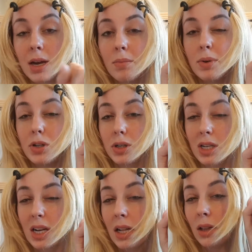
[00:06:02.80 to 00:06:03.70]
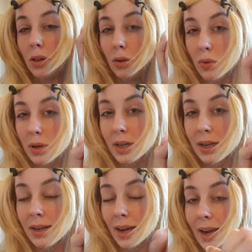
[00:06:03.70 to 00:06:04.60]
but just look
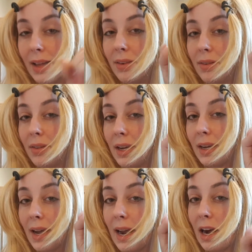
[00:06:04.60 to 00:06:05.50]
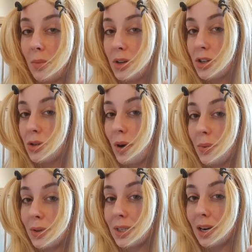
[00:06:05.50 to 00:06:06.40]
and think, how much do I
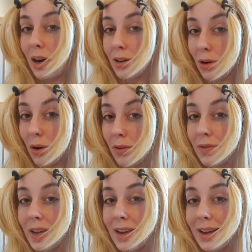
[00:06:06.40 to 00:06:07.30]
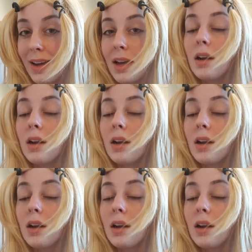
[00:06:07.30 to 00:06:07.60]
want to cut off here?